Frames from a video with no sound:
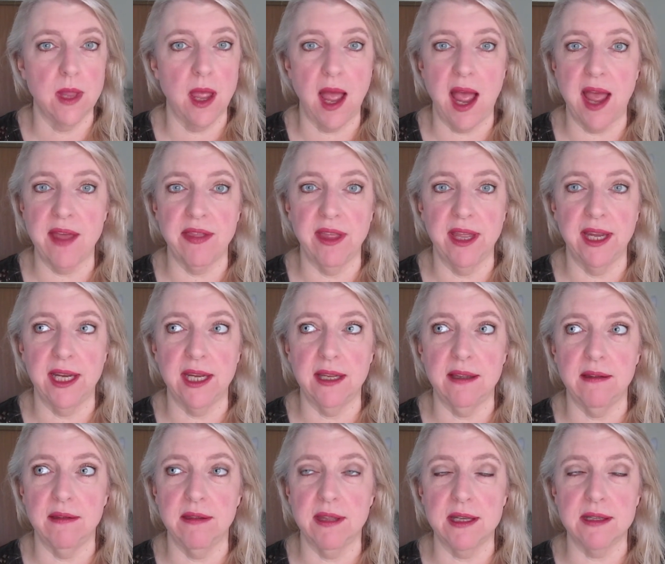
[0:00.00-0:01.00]
I
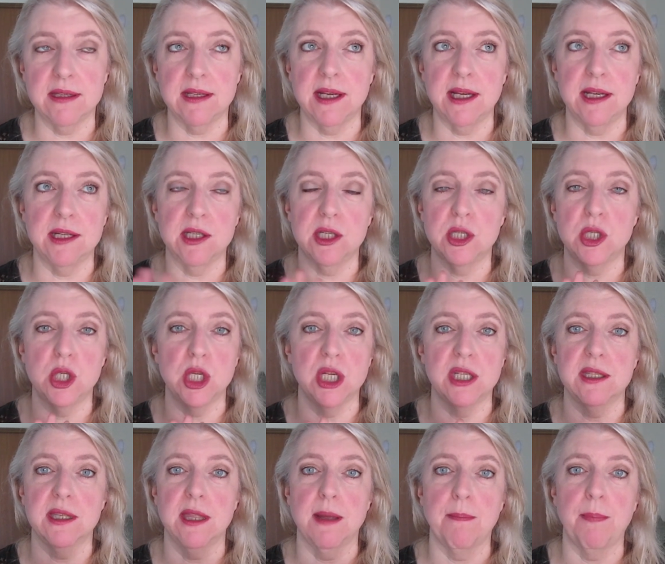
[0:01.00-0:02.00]
think this is
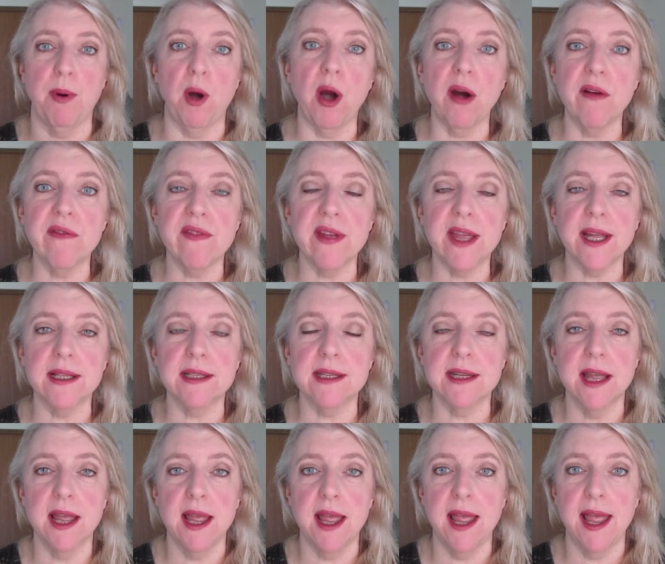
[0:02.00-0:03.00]
just the perfect